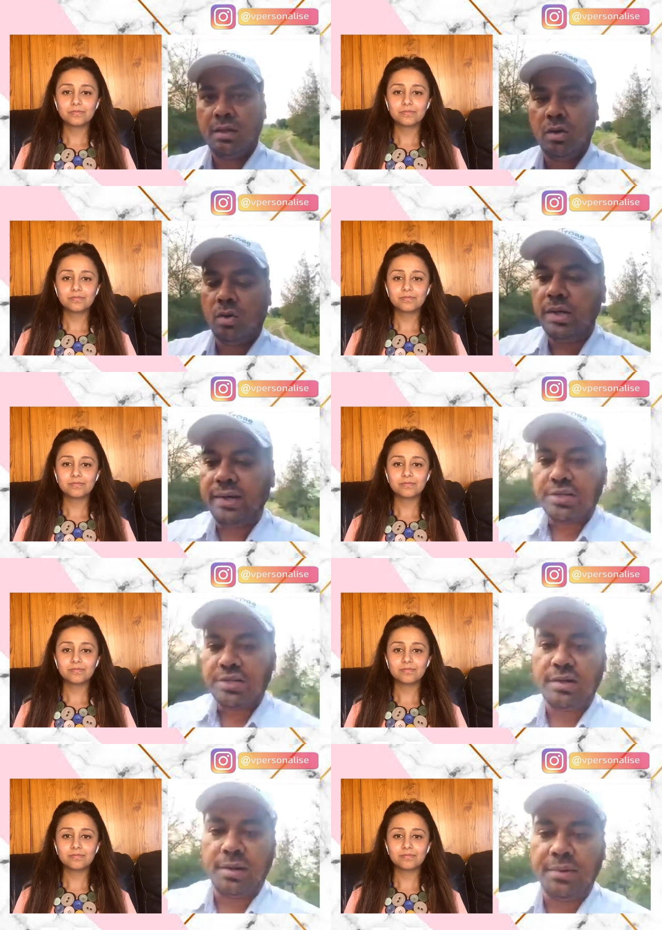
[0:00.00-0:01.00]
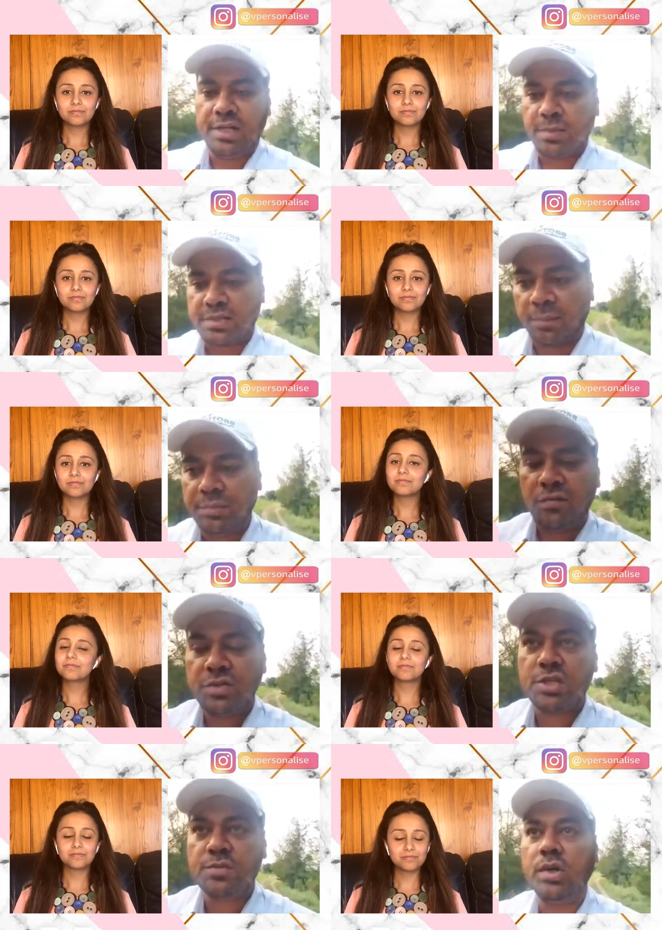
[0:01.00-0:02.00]
Speaker 1: only natural remedies but something
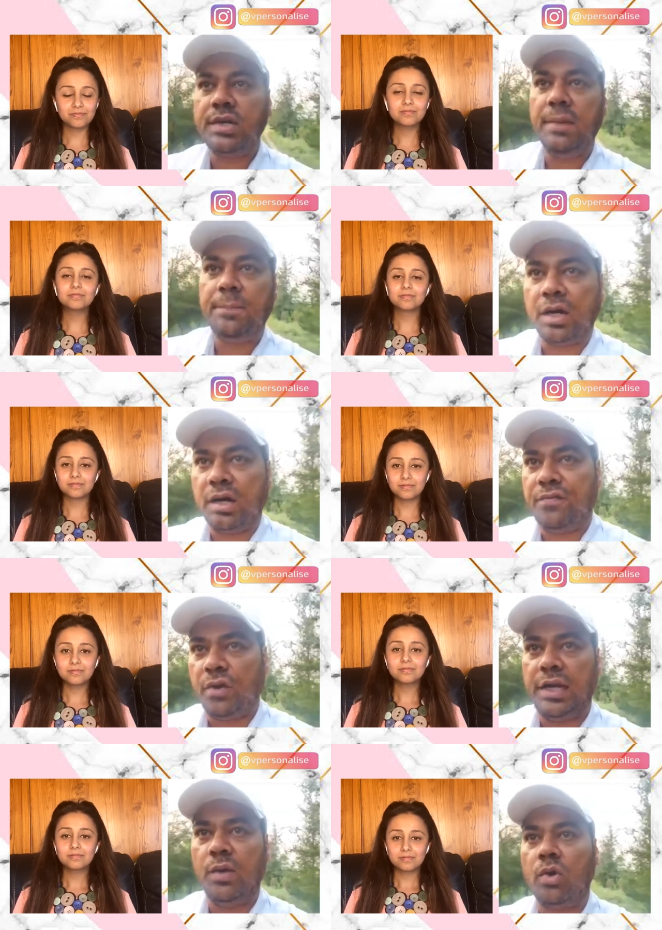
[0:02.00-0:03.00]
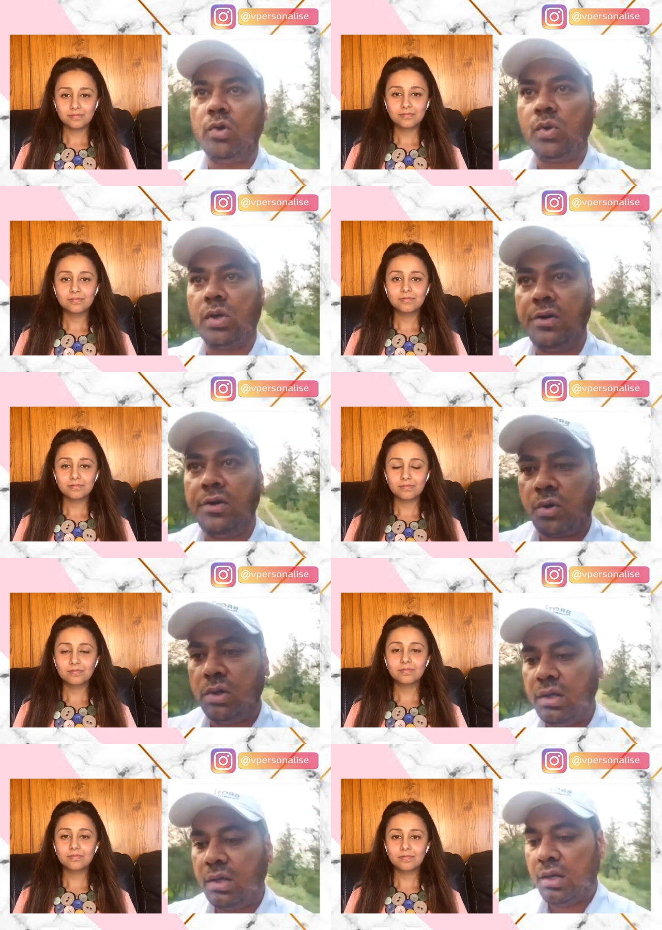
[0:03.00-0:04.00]
which is more deeper if you really want to
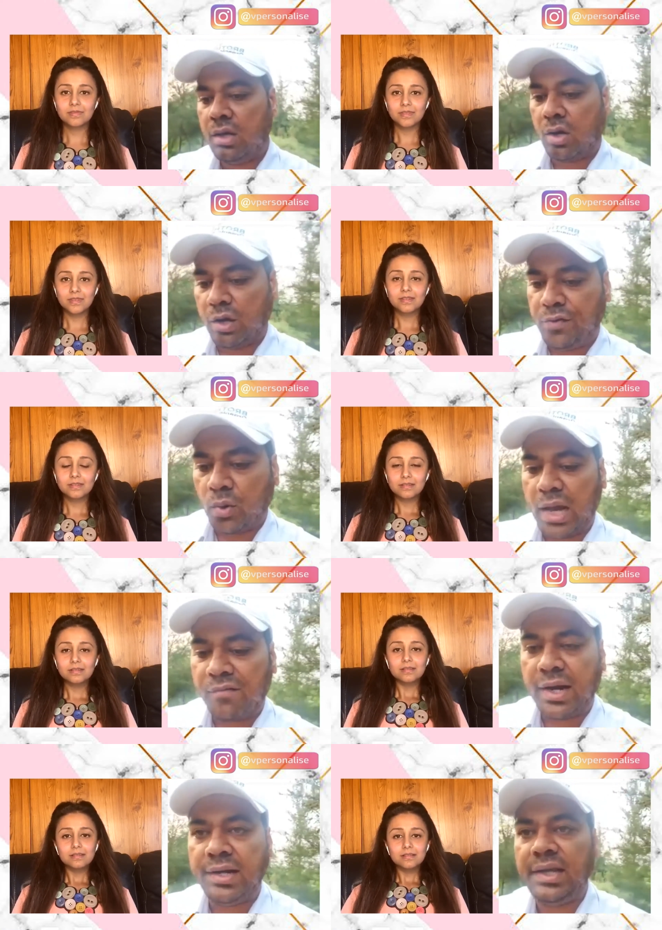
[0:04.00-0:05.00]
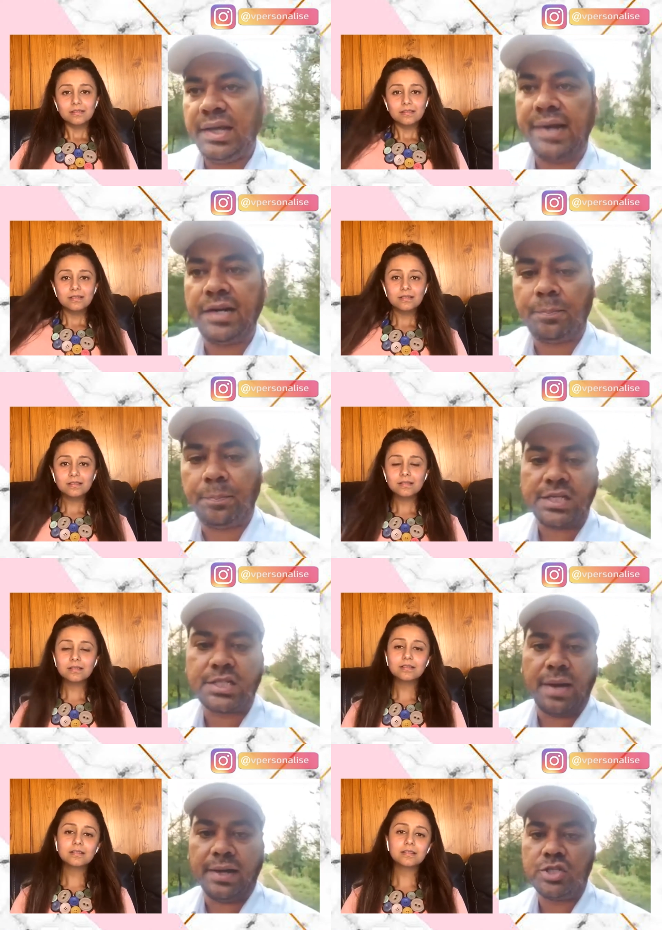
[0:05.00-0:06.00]
control or if you want to have an integrated
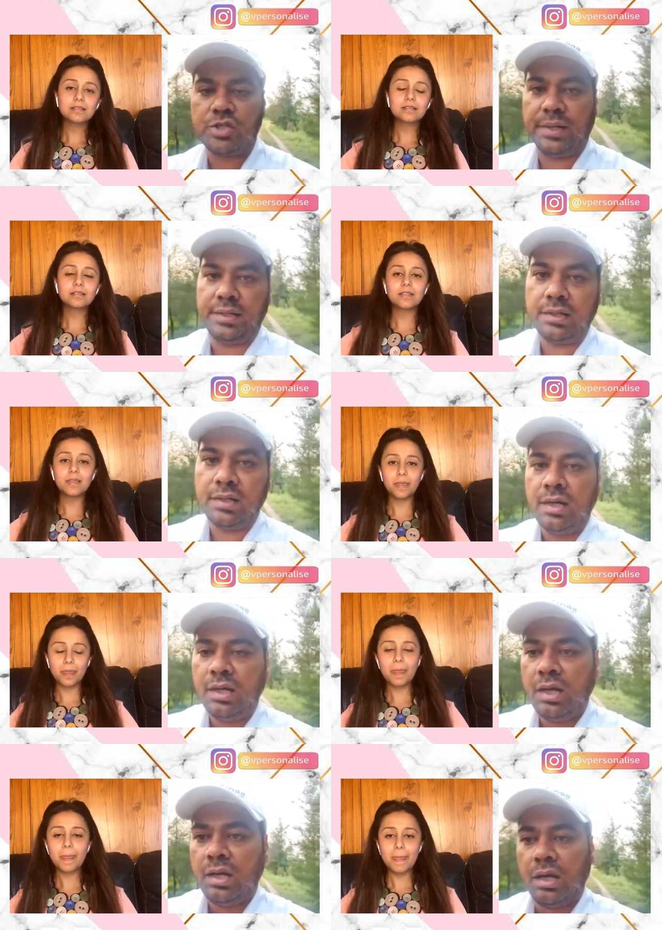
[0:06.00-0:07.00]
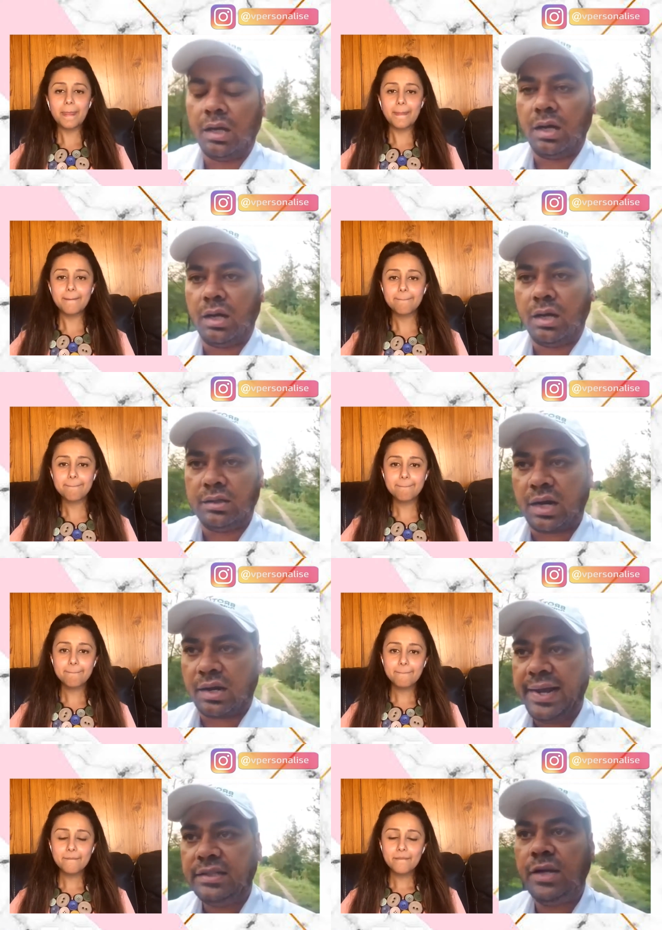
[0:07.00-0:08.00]
pest management uh, the
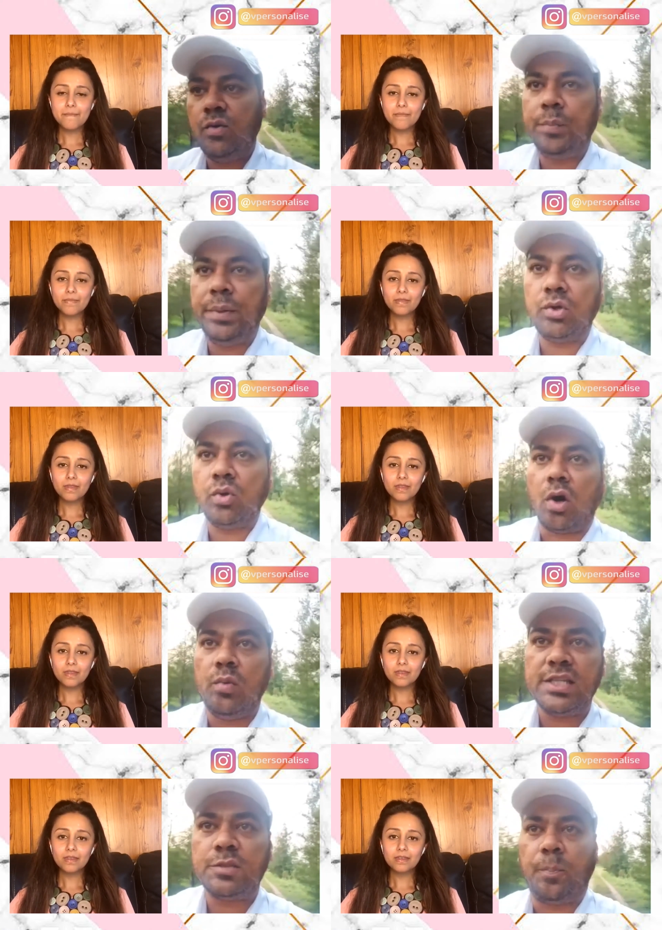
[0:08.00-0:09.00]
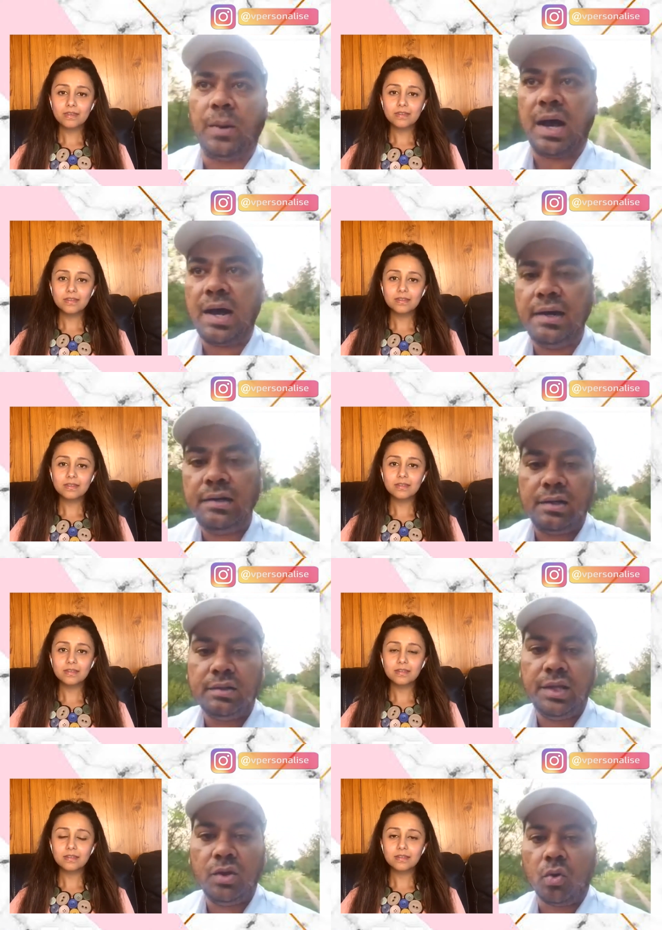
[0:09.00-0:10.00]
right thing would be to always plant
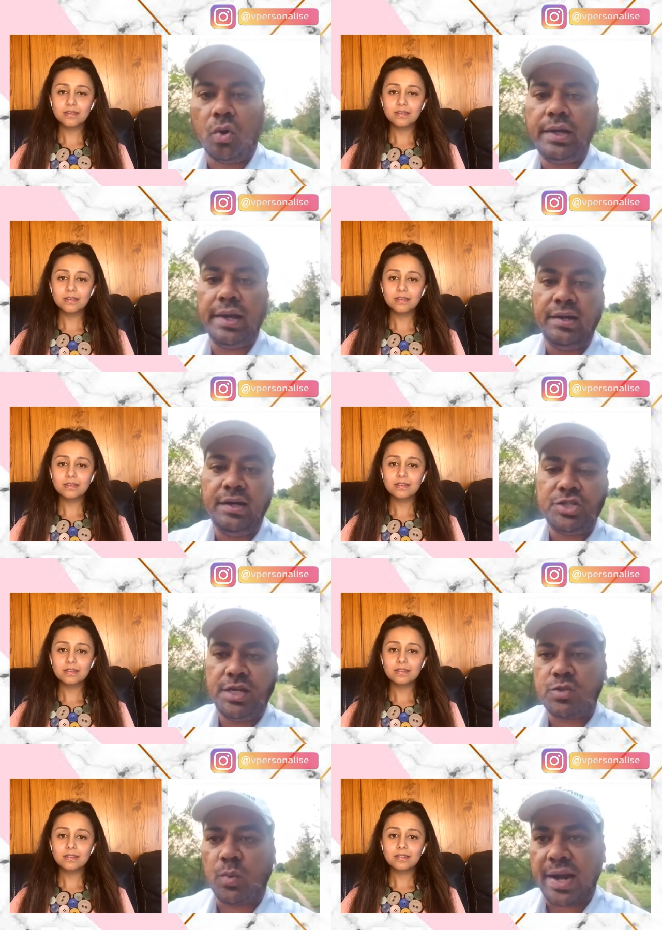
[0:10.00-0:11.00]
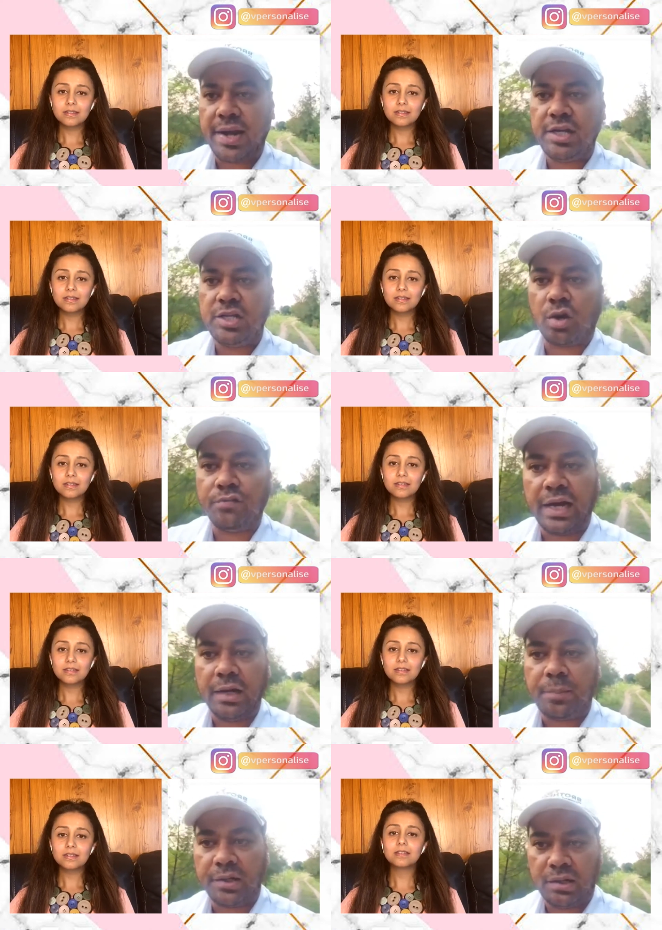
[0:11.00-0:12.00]
the old indigenous varieties of
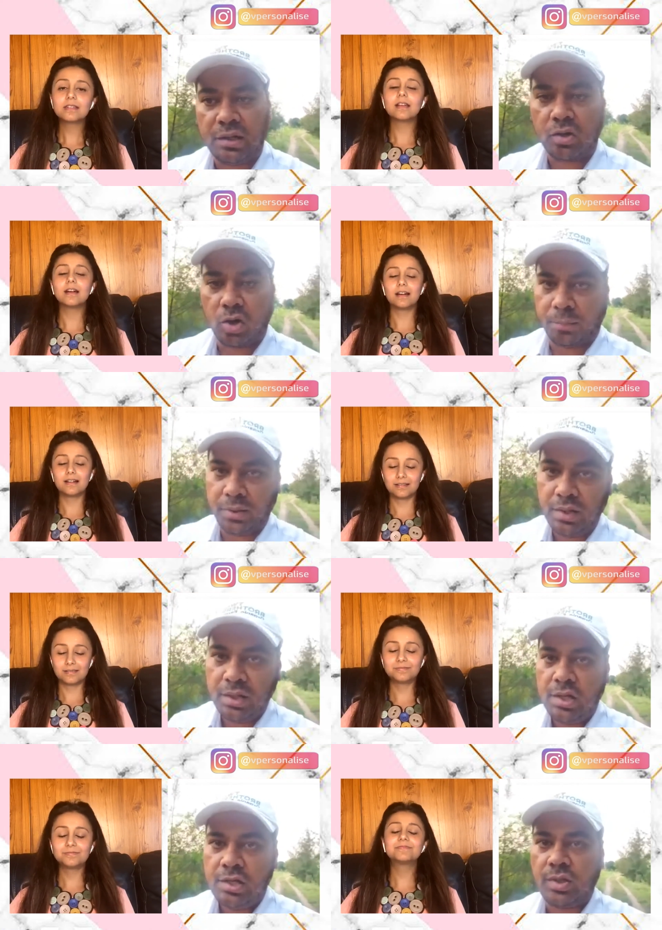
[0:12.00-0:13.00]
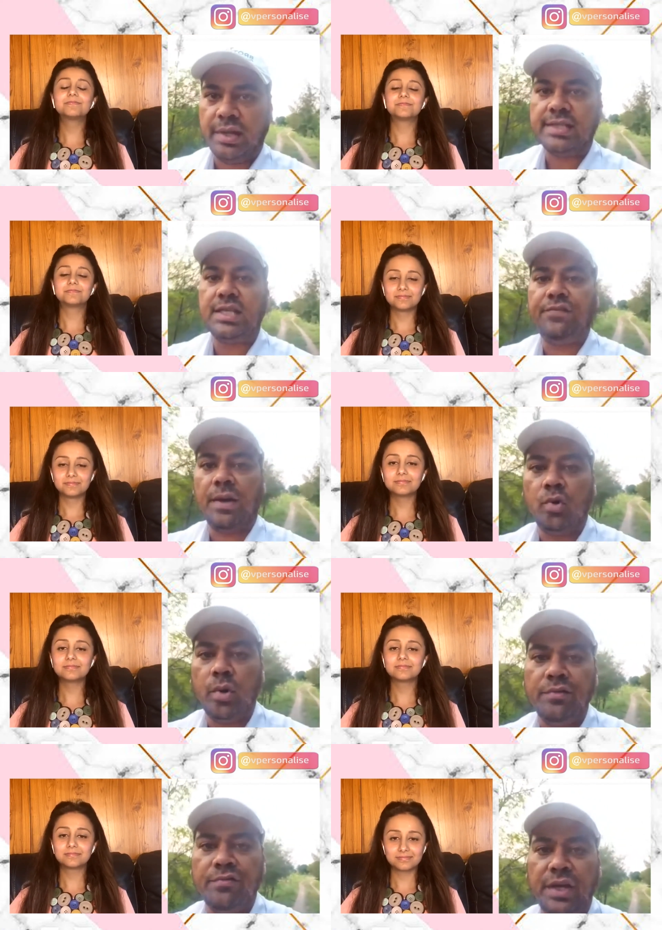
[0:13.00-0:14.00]
that particular crop ah. so let's say if i'm
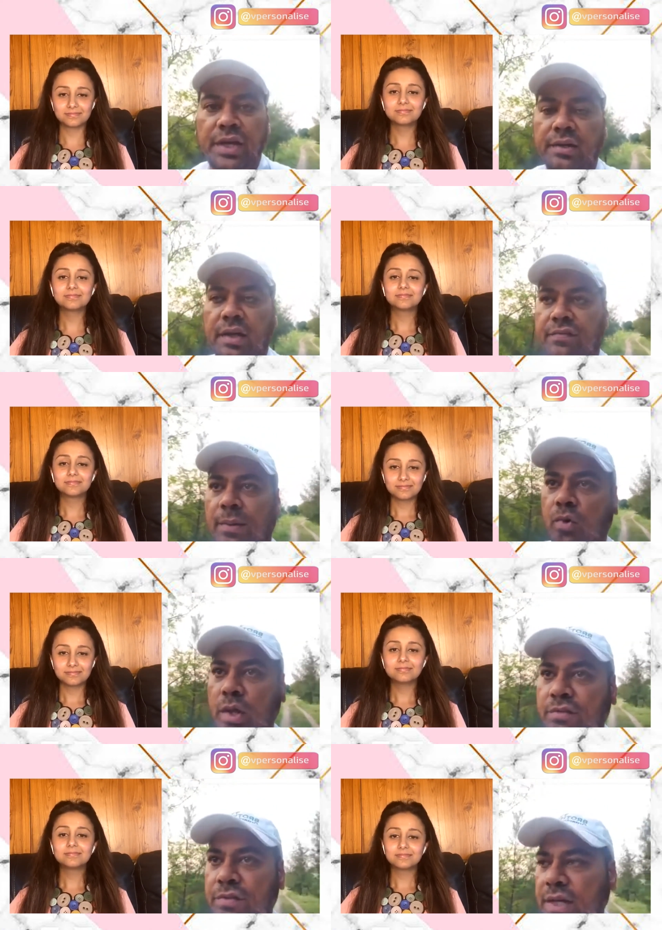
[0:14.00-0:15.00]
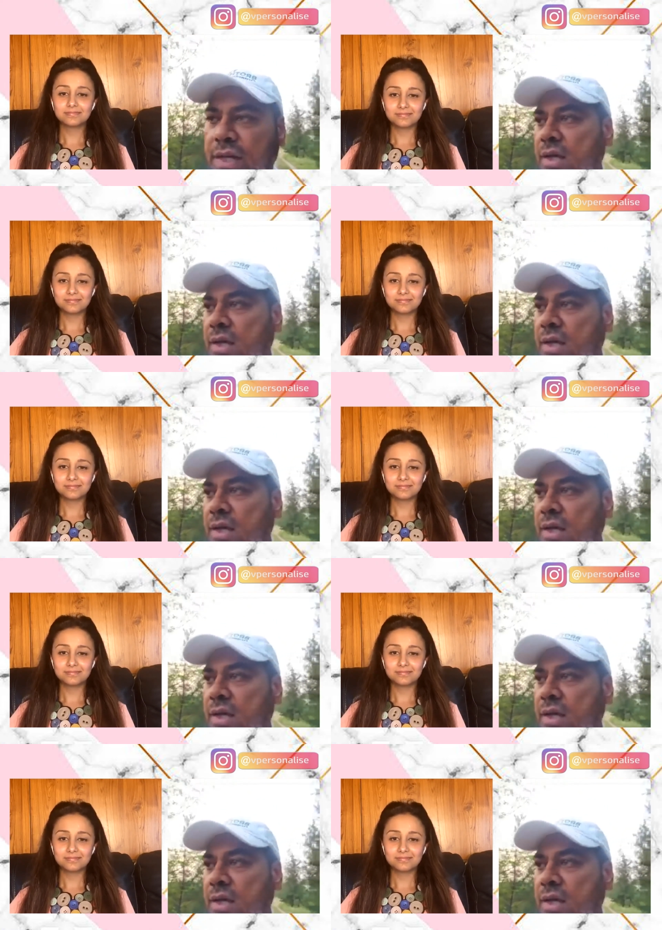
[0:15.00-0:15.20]
growing if i'm growing wheat